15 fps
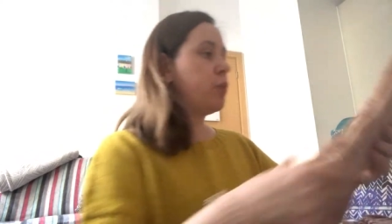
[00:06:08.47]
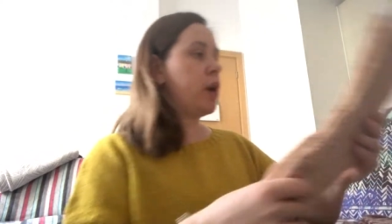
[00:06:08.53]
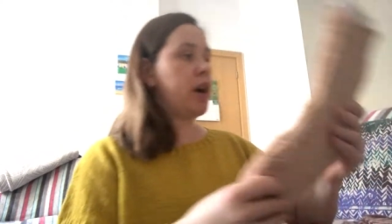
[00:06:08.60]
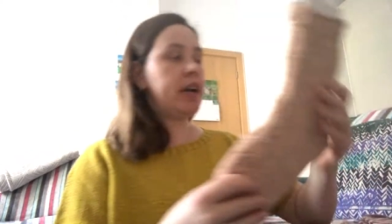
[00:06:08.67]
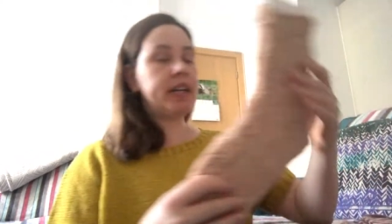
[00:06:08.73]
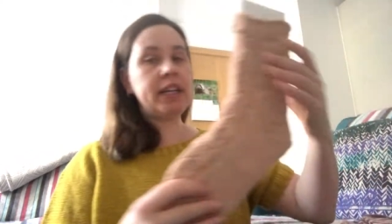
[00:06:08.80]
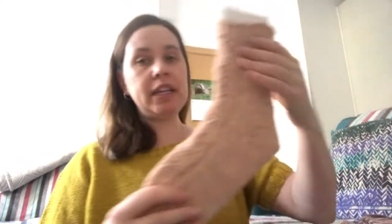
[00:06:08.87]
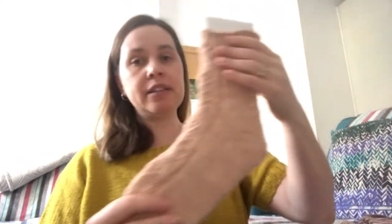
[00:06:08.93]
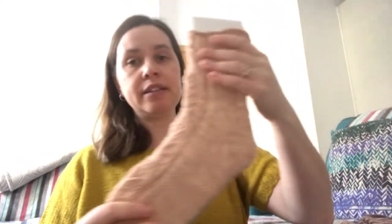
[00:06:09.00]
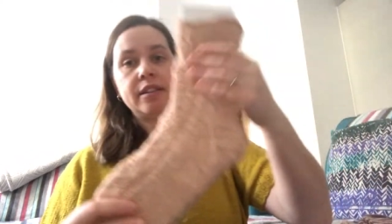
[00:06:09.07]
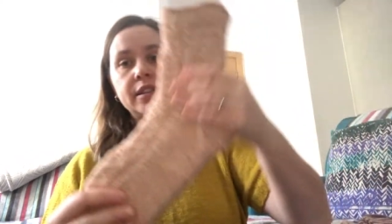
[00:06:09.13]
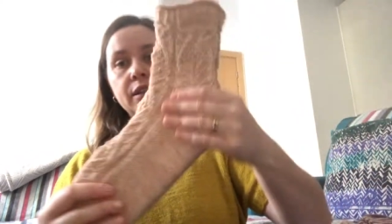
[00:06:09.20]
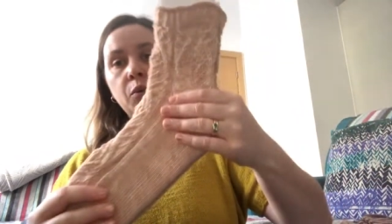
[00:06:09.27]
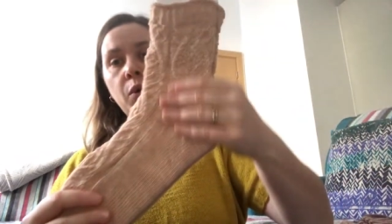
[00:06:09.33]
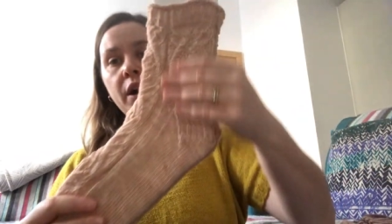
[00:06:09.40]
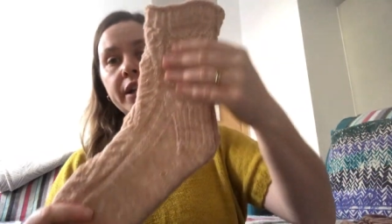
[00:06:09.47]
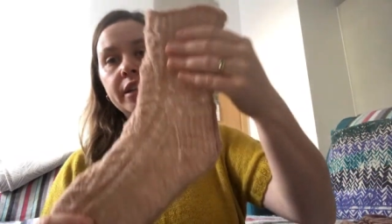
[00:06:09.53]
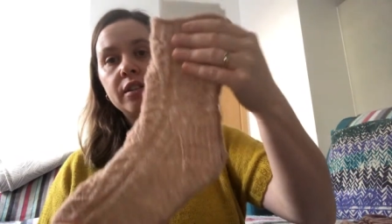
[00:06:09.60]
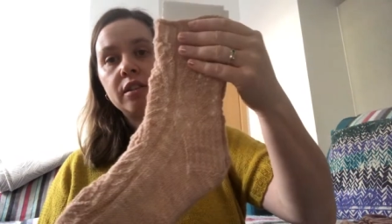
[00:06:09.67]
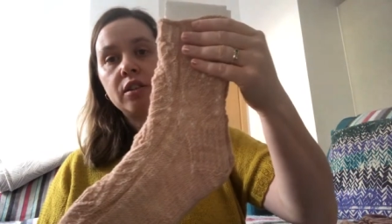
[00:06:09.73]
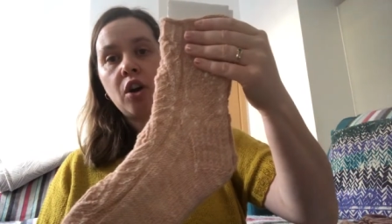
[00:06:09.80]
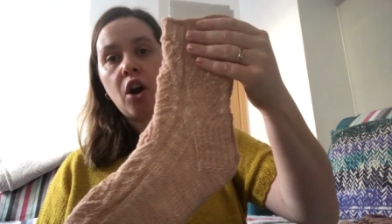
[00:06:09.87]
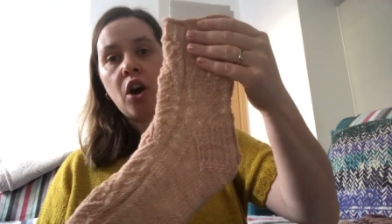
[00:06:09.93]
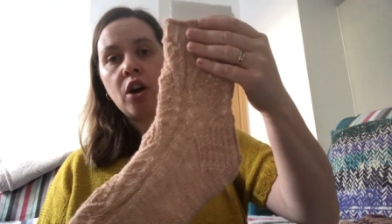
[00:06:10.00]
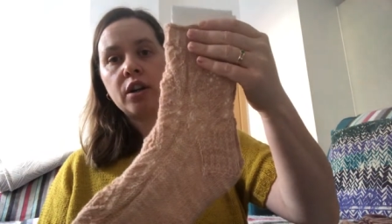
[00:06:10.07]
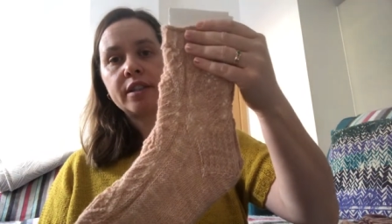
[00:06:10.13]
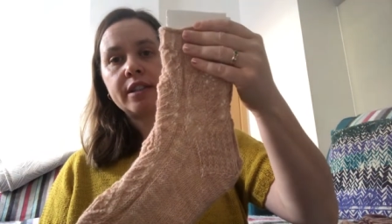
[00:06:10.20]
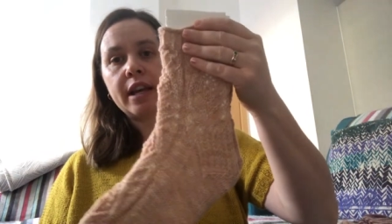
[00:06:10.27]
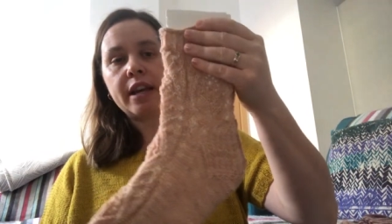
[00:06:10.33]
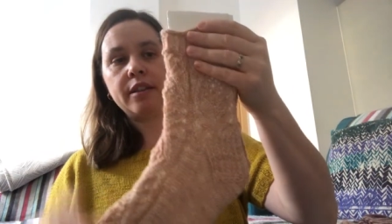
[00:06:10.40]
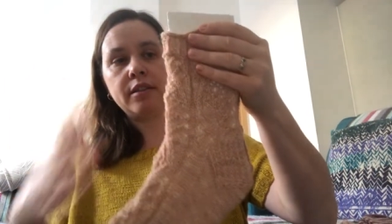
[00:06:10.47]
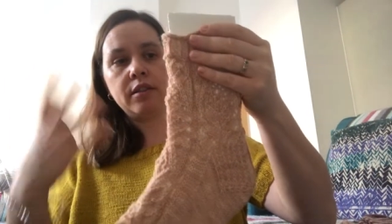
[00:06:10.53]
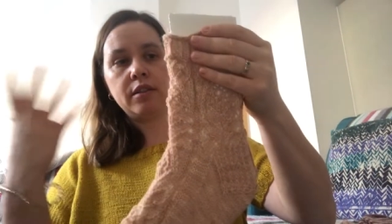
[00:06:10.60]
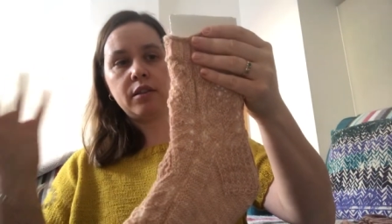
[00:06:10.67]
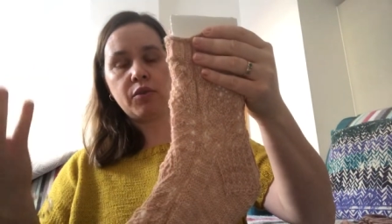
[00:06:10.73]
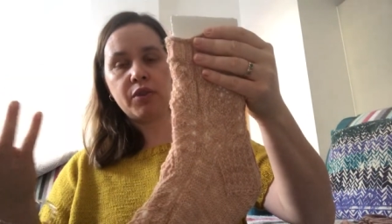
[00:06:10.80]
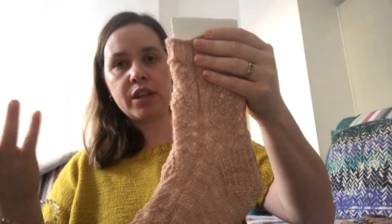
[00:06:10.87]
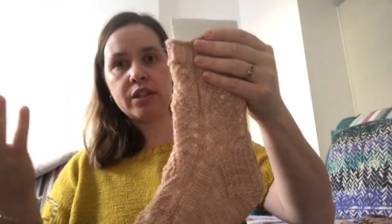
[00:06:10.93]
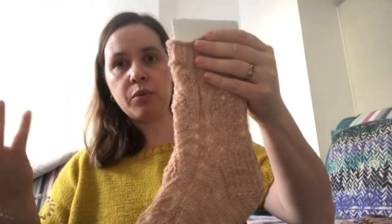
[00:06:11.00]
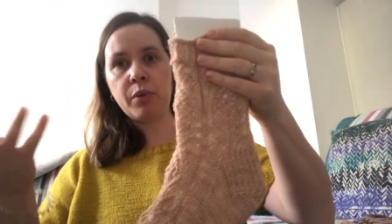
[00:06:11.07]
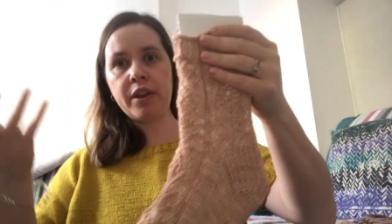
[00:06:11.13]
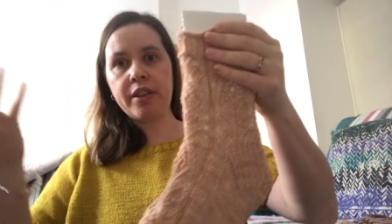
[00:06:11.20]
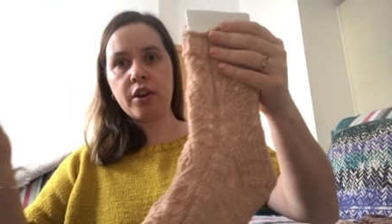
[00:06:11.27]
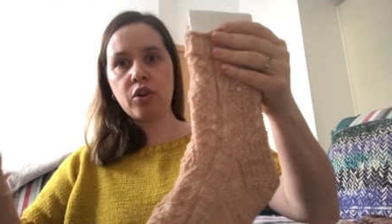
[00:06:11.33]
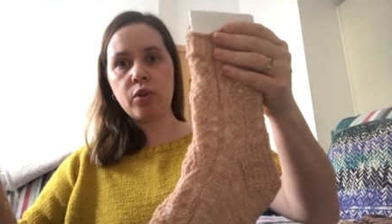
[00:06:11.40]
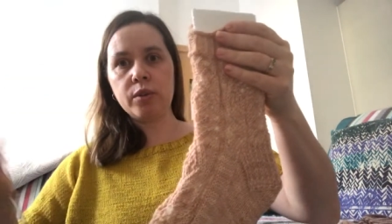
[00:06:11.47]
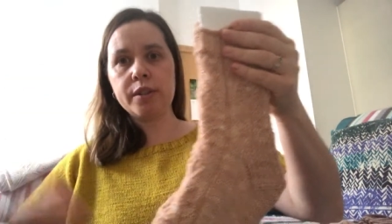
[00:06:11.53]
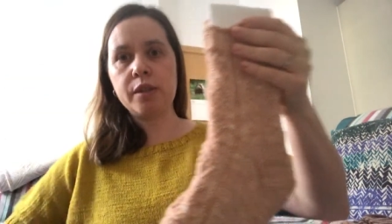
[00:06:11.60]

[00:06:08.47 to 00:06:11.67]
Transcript: one is the Siwani socks and the reason why they're called